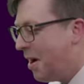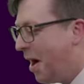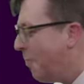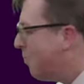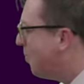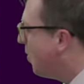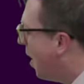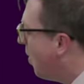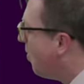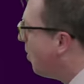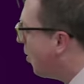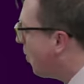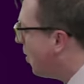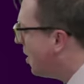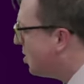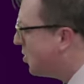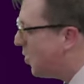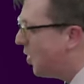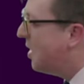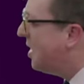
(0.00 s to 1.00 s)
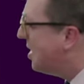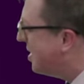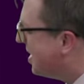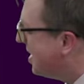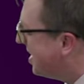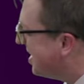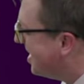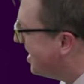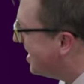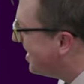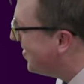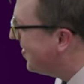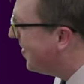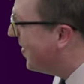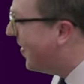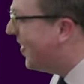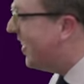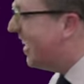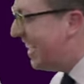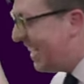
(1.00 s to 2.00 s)
I'm not quite sure. I need to listen to
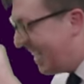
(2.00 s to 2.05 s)
more.